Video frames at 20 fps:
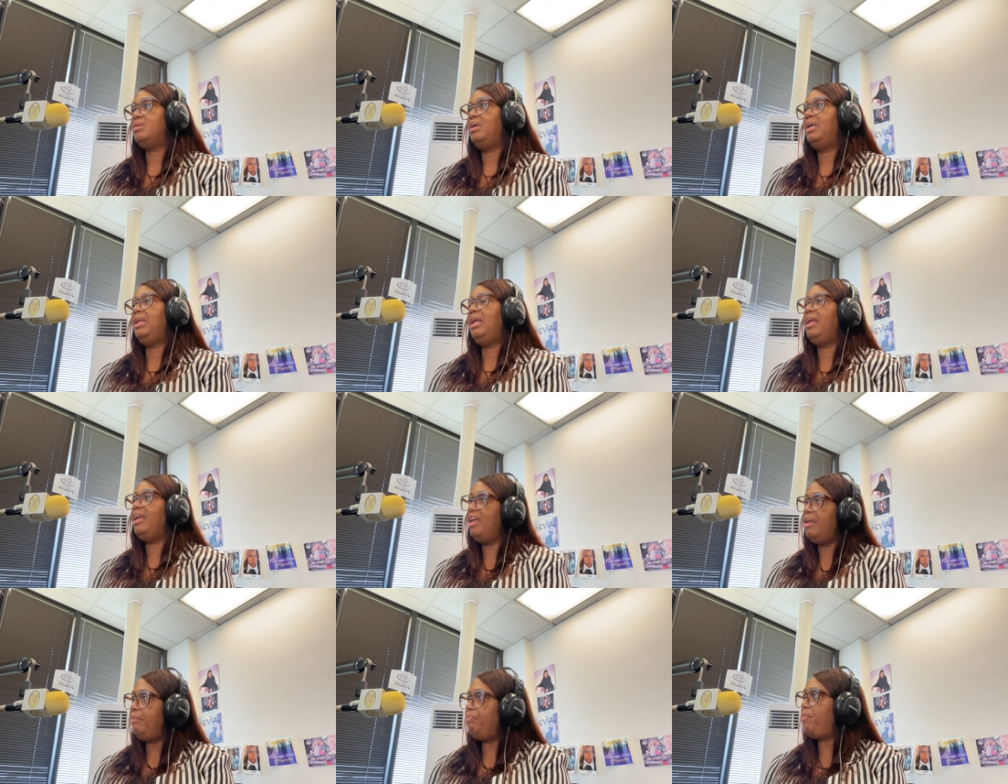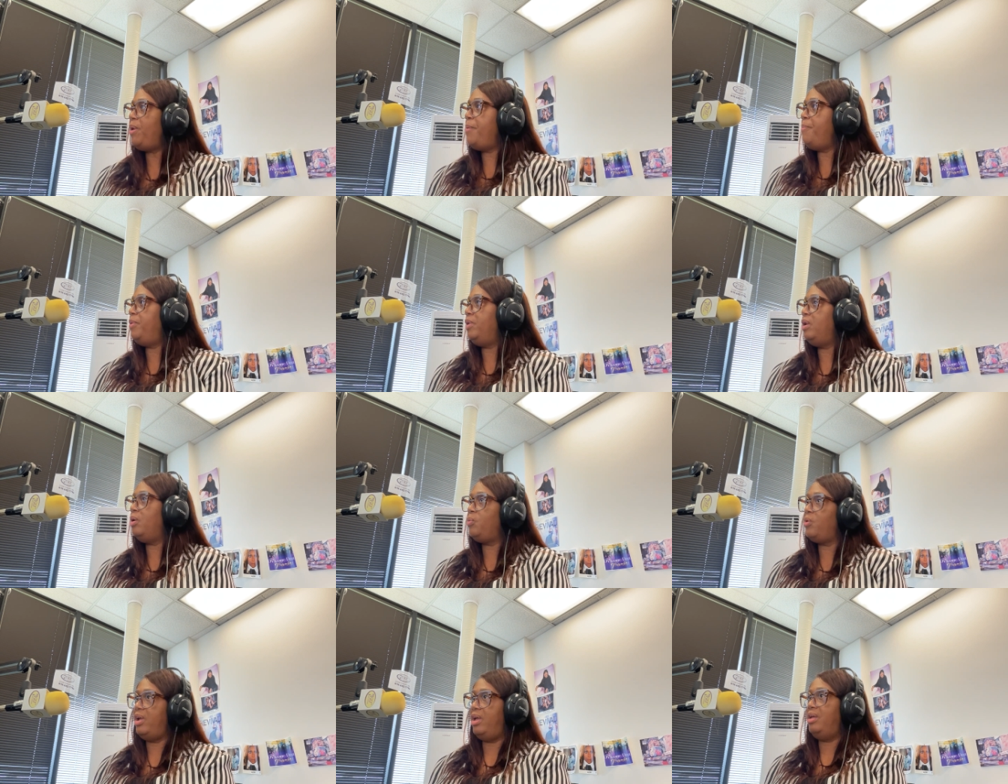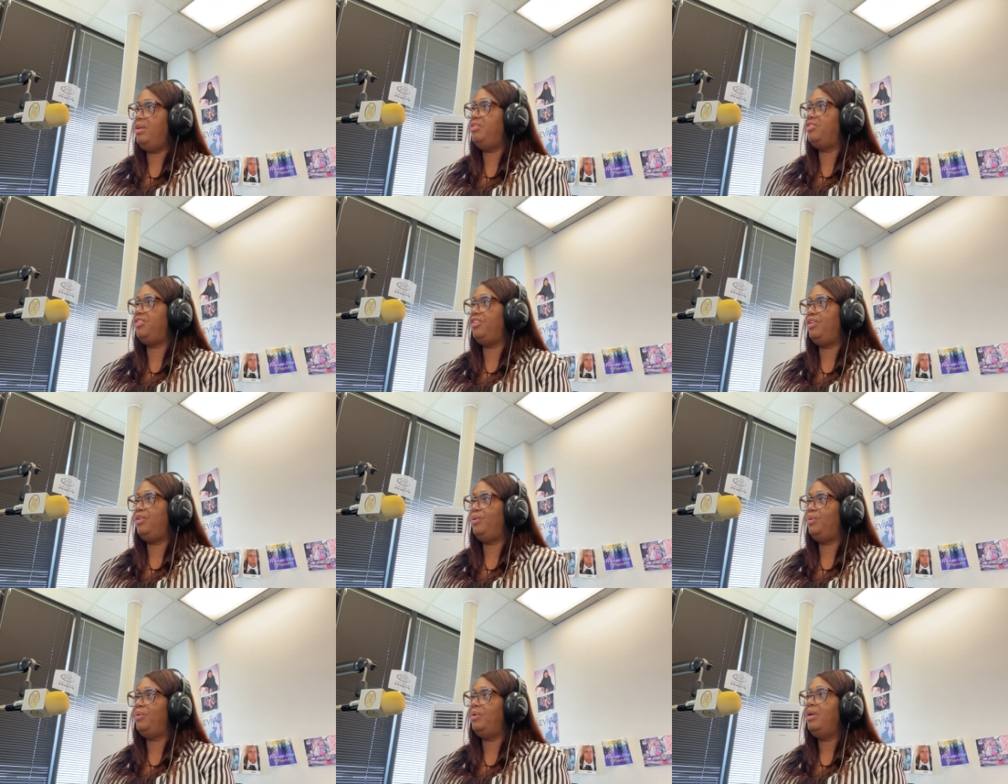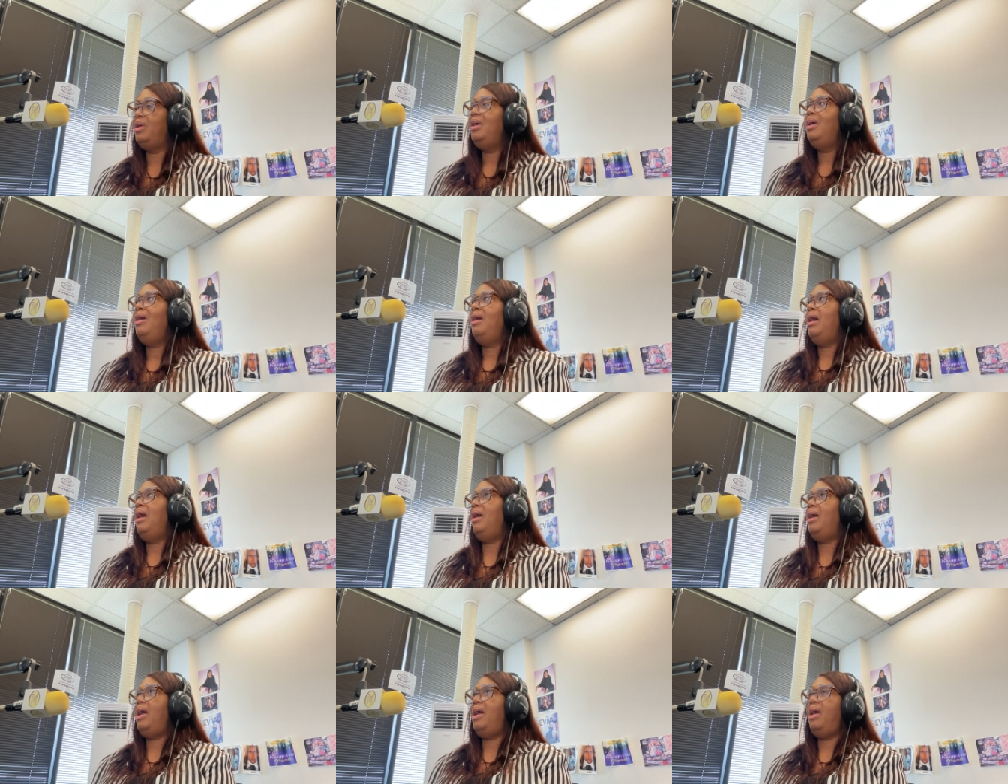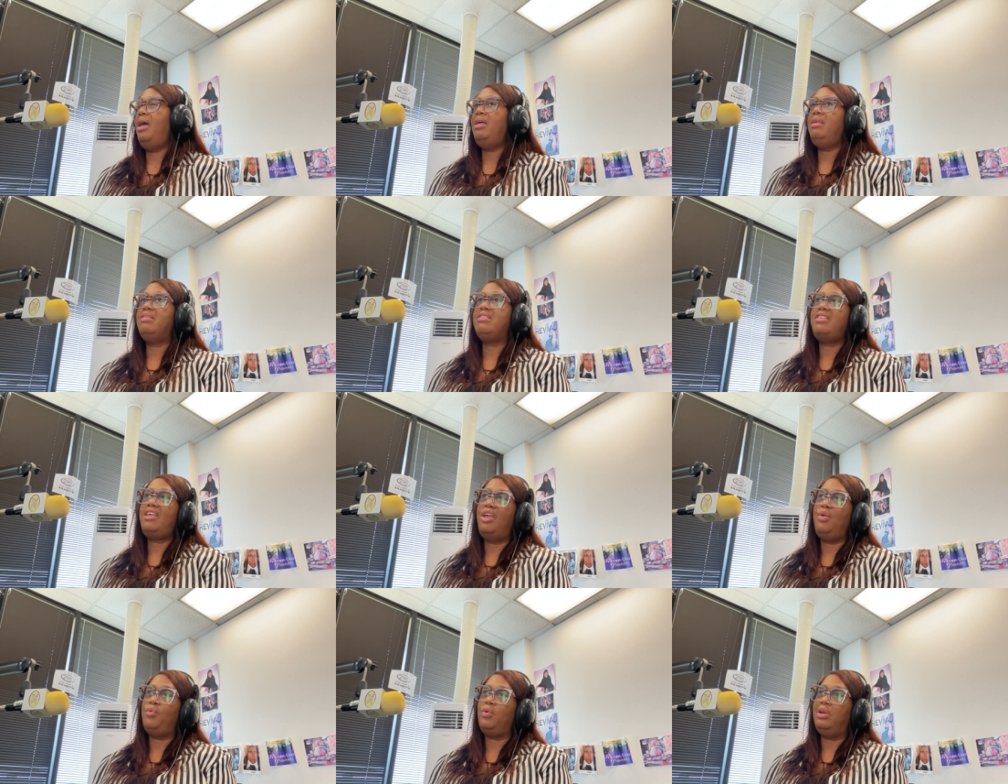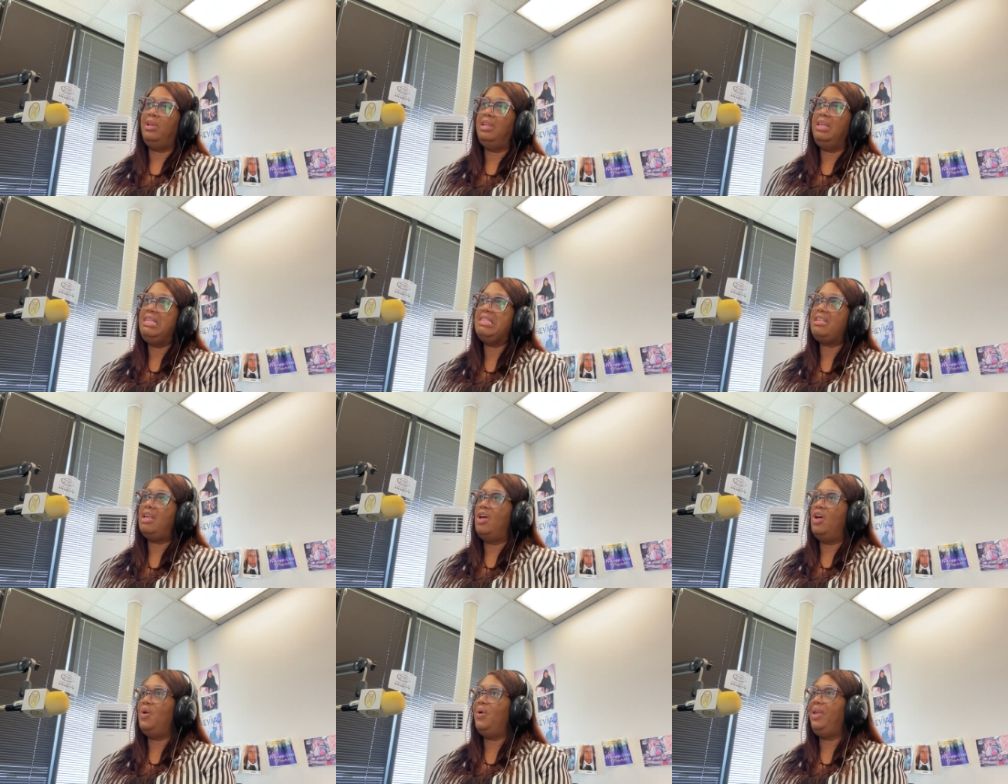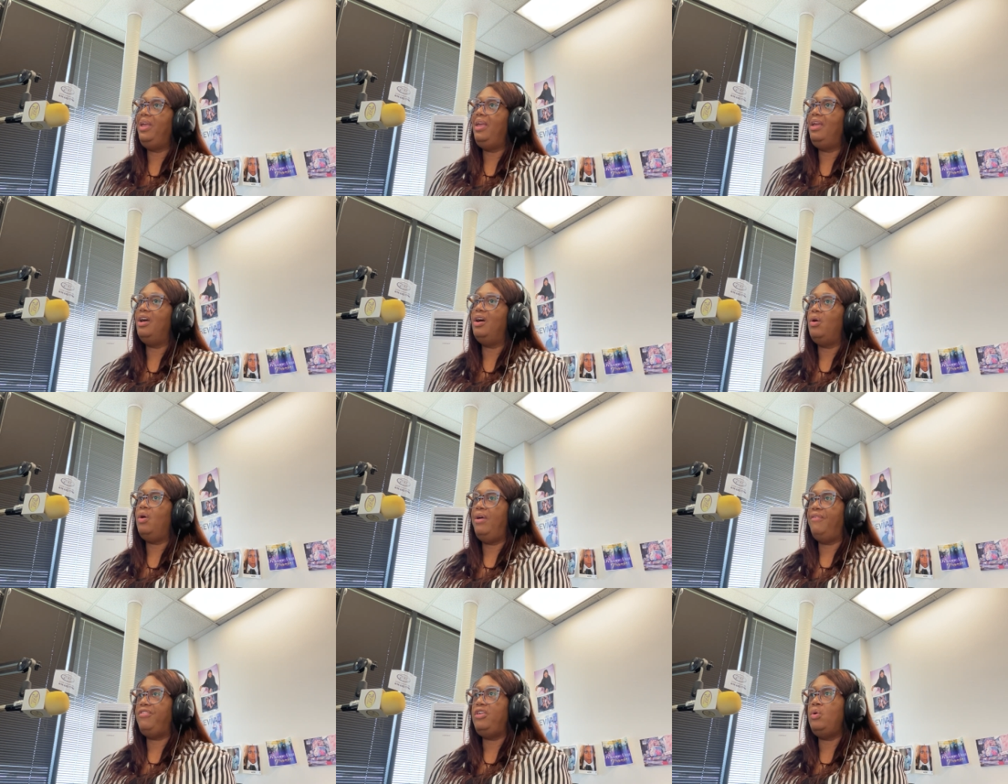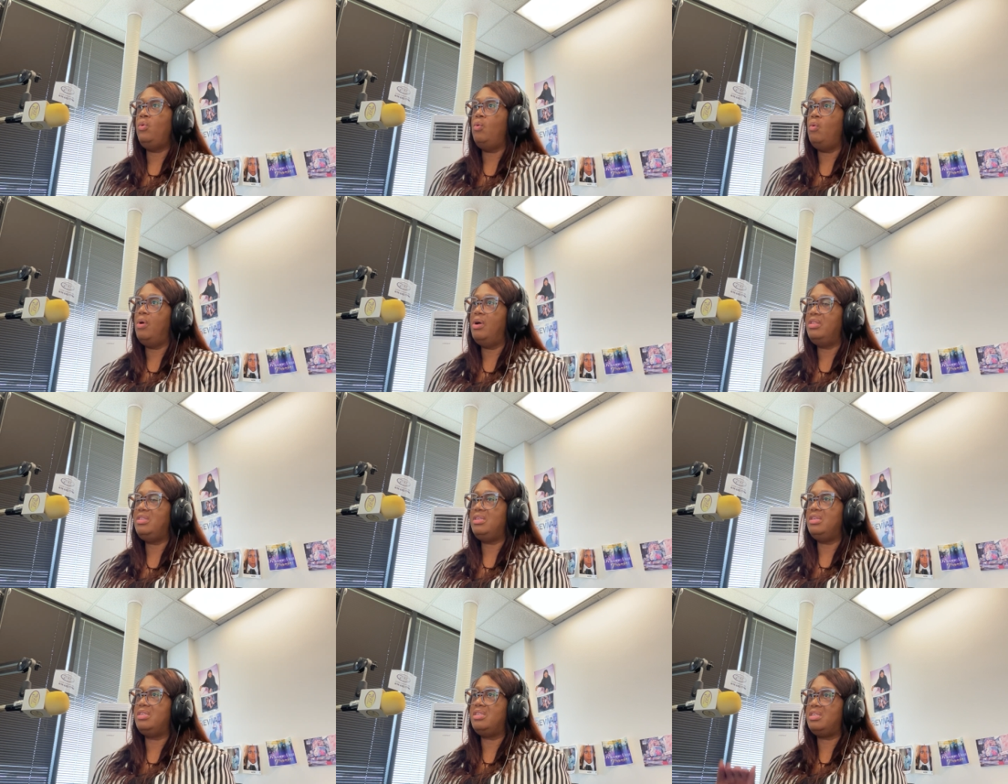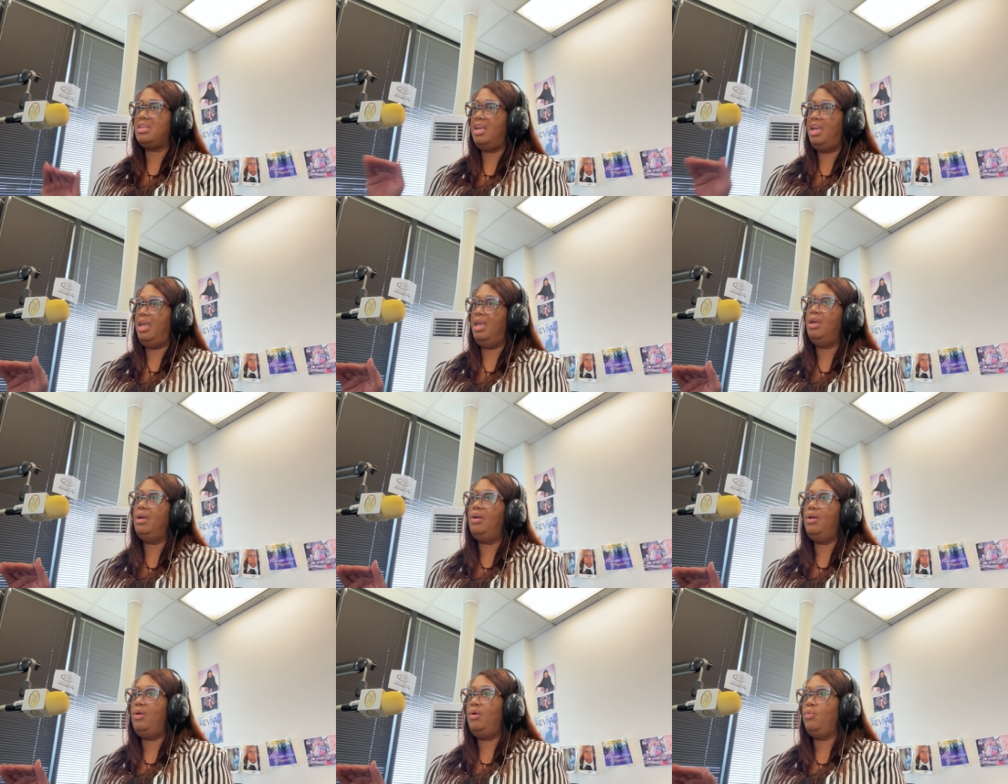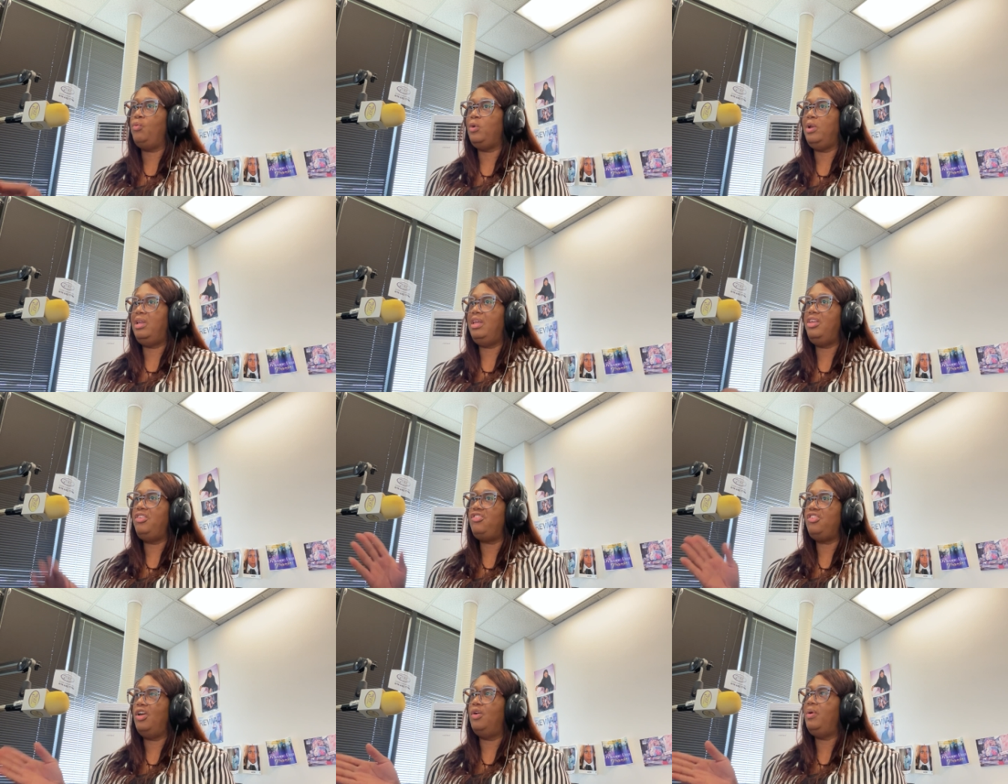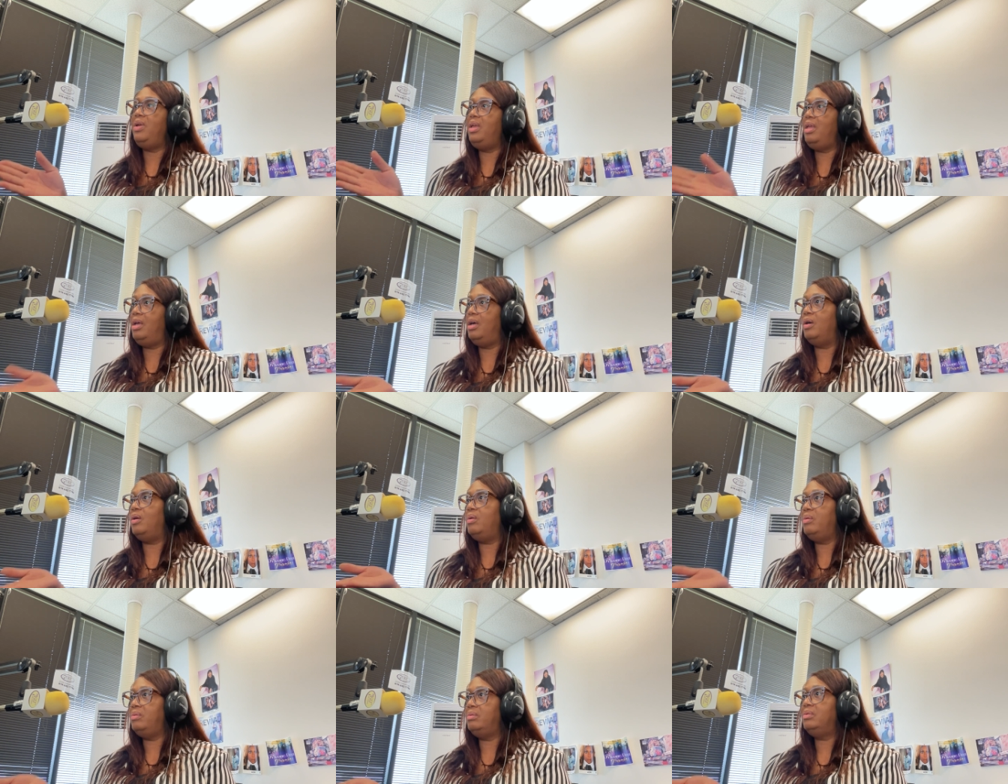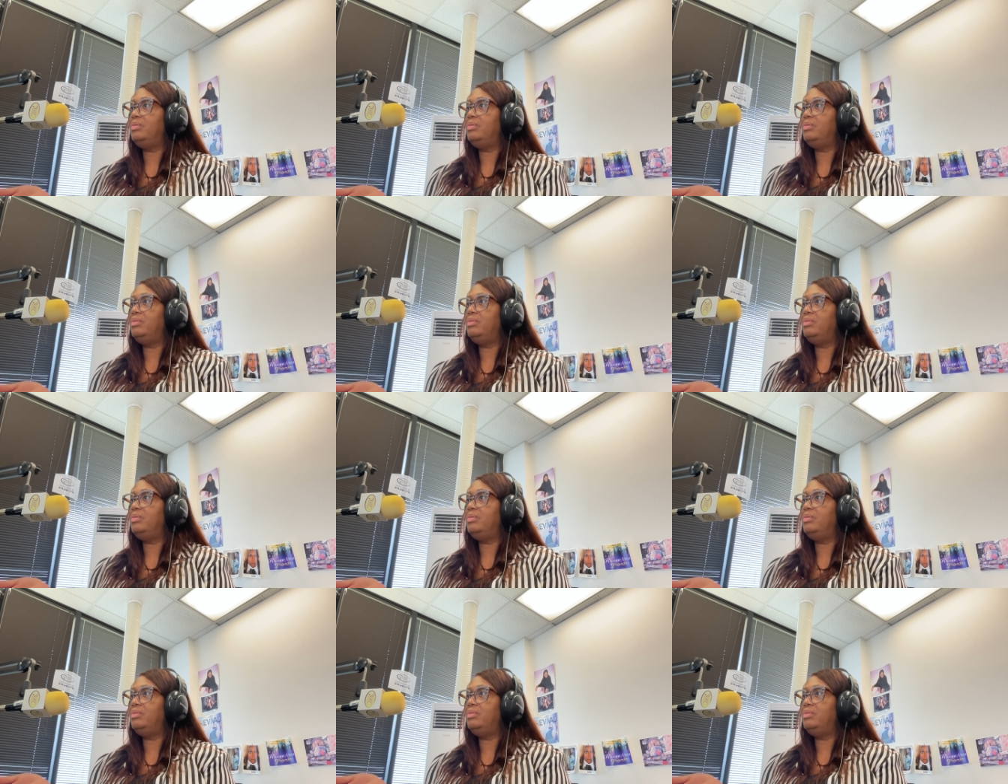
And then get people around you. I say release all ego. If you want to scale, release mm. your ego.